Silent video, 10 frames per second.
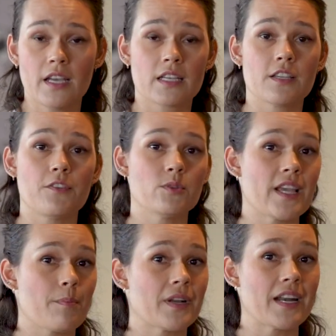Because if you
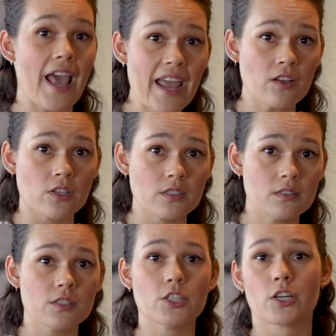tamp at an angle,
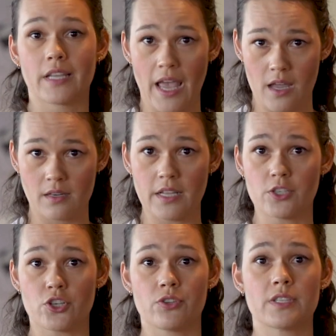you're again
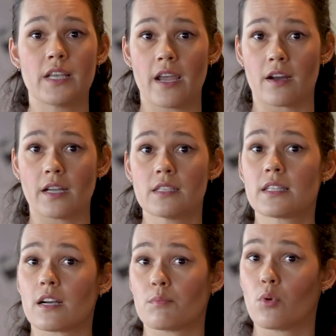introducing areas
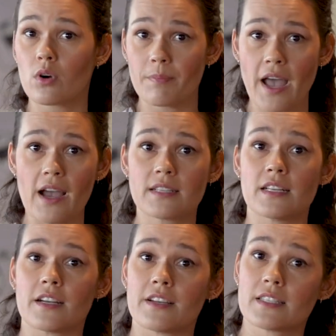that are more packed
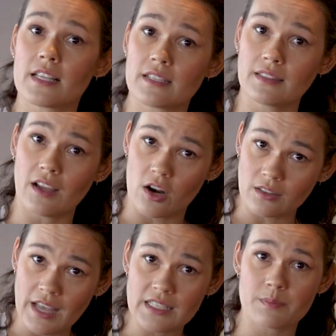and areas that are
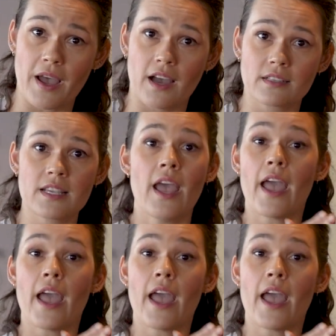less packed,